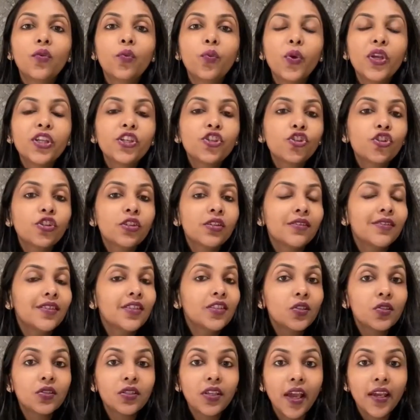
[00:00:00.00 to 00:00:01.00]
which
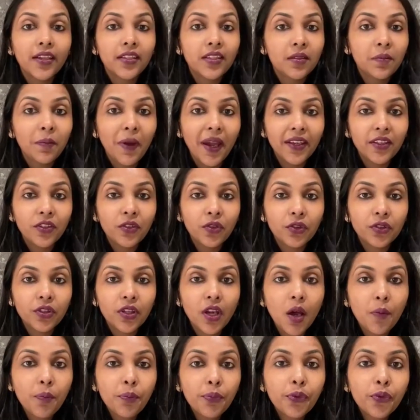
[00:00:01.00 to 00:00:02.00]
the society might
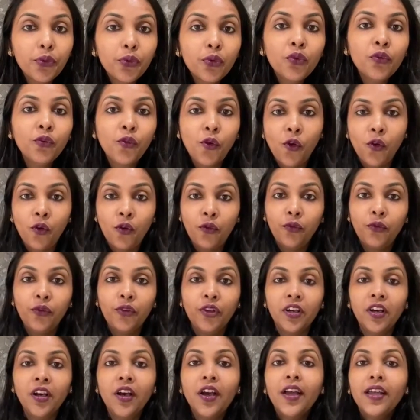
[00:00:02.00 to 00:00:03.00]
not approve
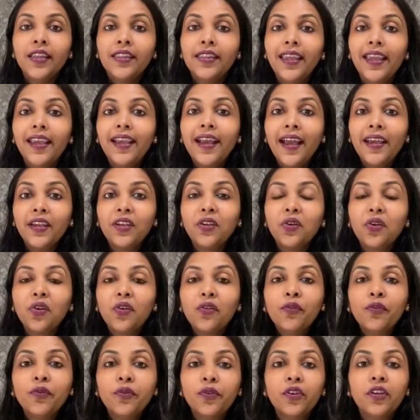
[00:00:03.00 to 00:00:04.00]
of. They kind
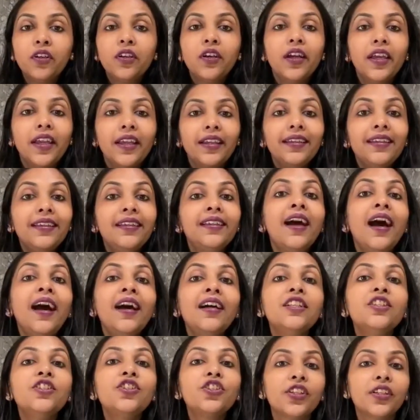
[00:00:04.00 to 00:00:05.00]
of
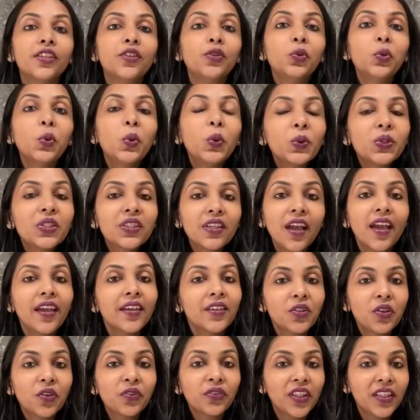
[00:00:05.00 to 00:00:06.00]
indulge in those
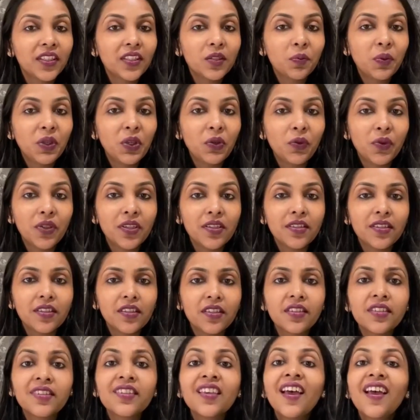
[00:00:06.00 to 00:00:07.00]
kind of
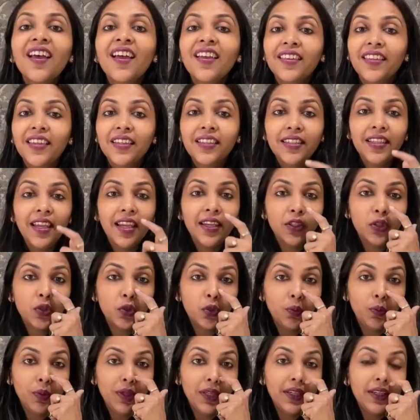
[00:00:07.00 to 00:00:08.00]
experiences. They tend
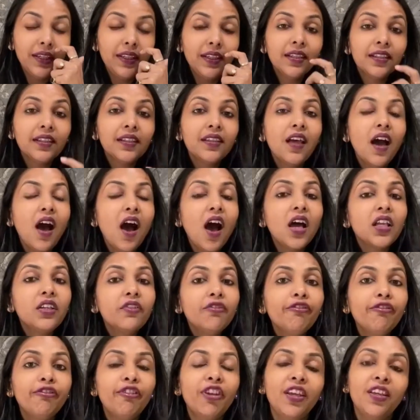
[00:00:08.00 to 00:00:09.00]
to be little
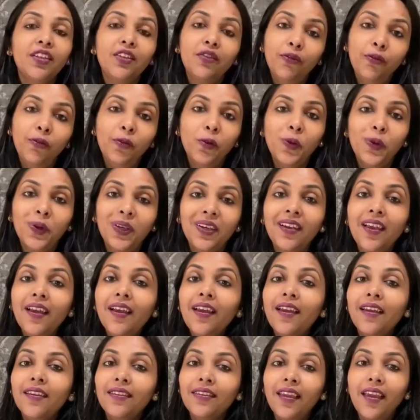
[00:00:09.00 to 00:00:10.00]
unfaithful
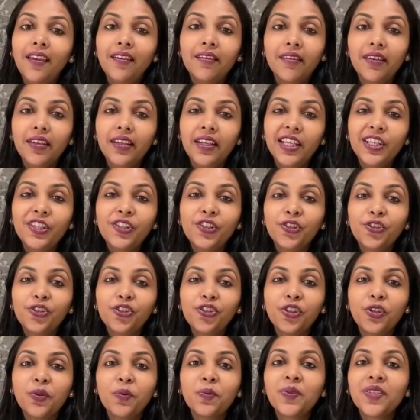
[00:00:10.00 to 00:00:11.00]
in their
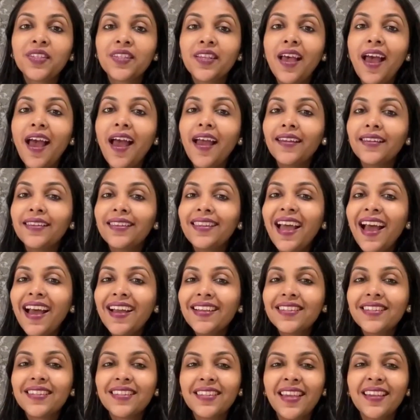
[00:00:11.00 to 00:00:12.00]
relationships, and
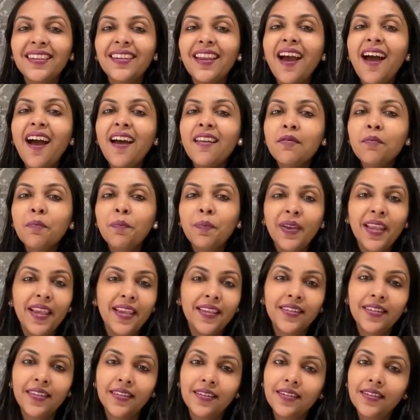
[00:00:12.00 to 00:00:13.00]
that's an
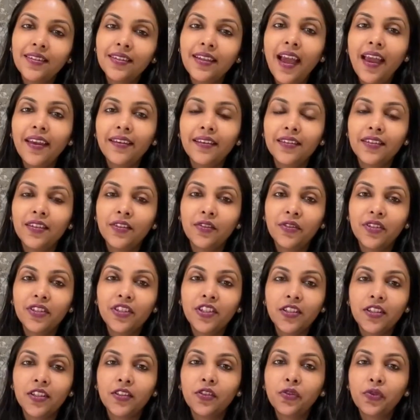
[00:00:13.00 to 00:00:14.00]
unpleasant
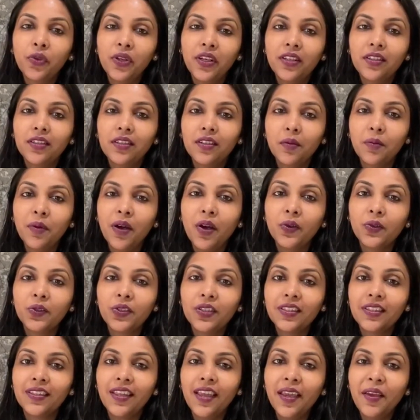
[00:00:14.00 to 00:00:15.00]
characteristic trait
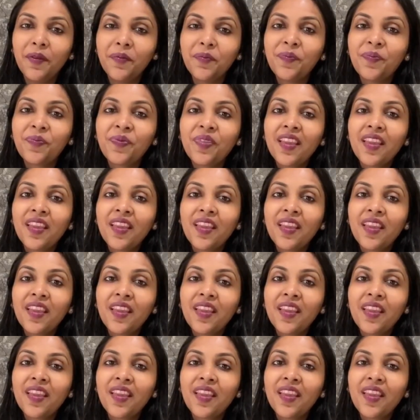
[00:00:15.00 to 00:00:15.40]
about them.